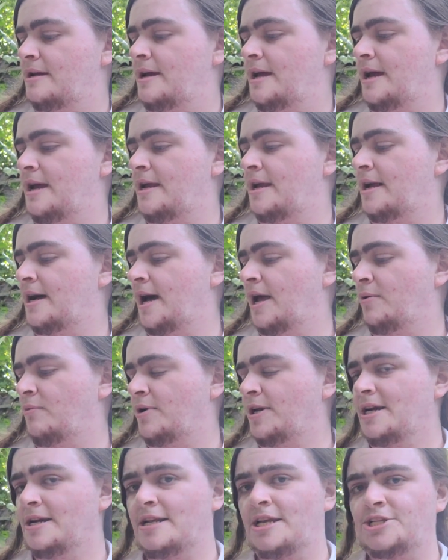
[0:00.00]
And I
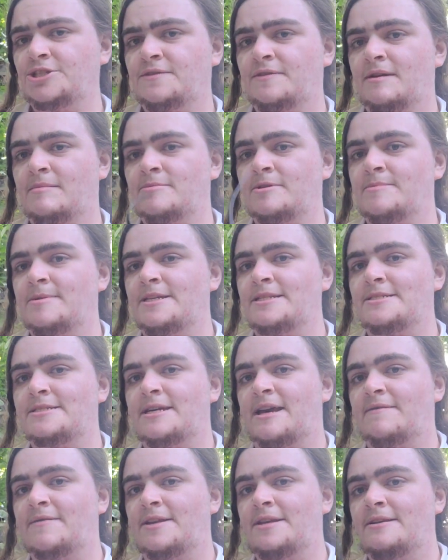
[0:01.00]
wanted each of them to be
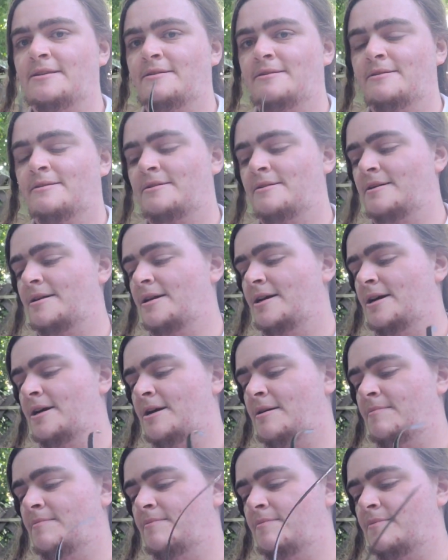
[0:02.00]
7
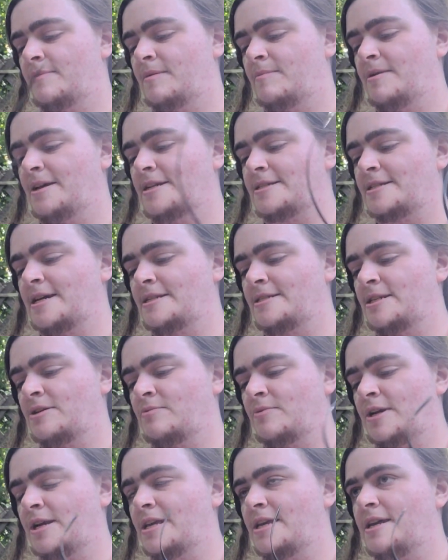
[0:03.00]
because I didn't
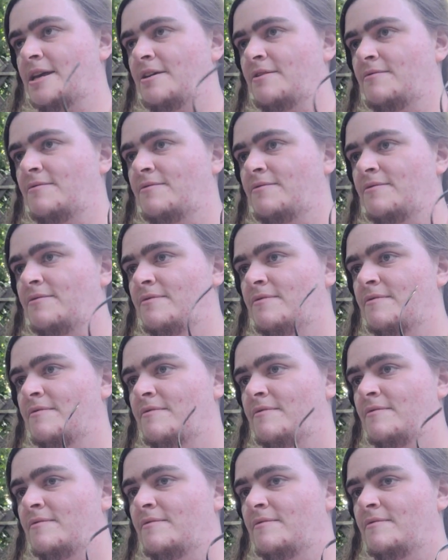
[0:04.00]
want to give
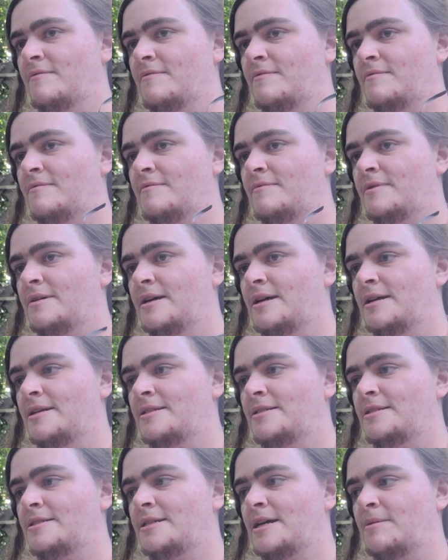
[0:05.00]

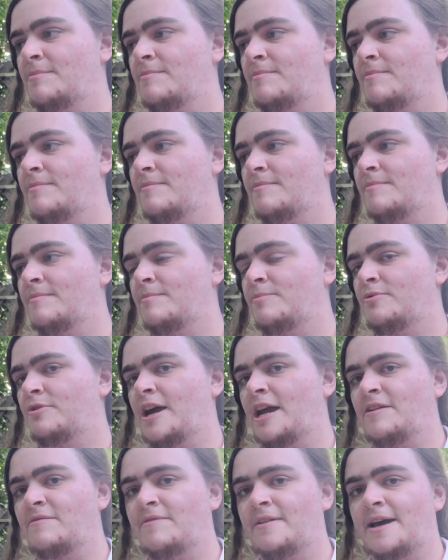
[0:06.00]
some
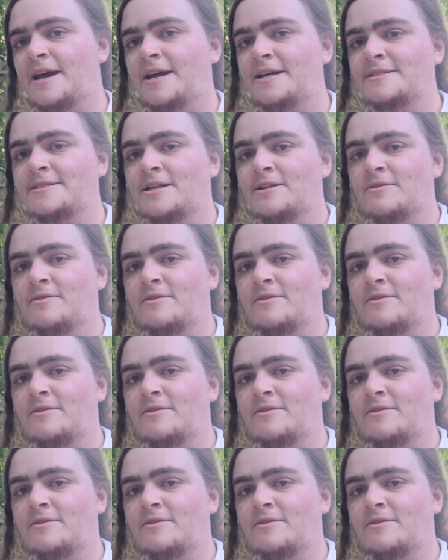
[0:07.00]
pride flags